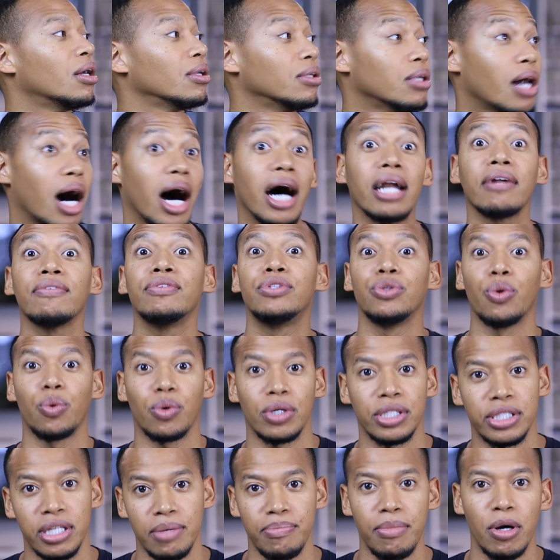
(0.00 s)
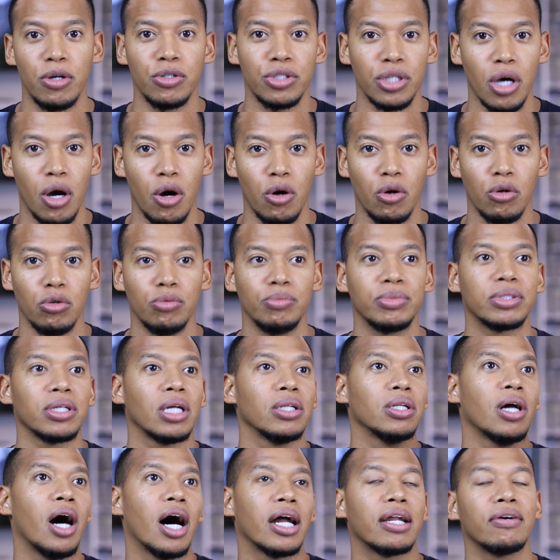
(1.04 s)
A lot of doors in most homes, a
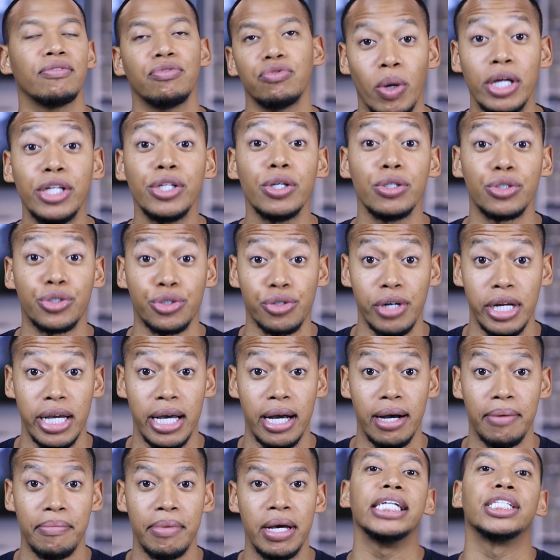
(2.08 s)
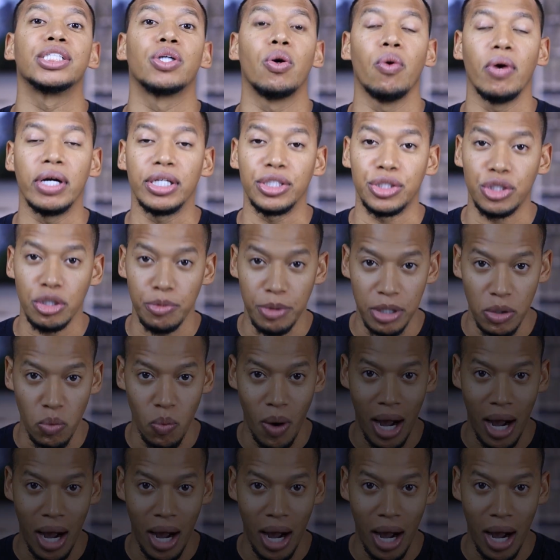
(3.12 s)
lot of window trim is going to be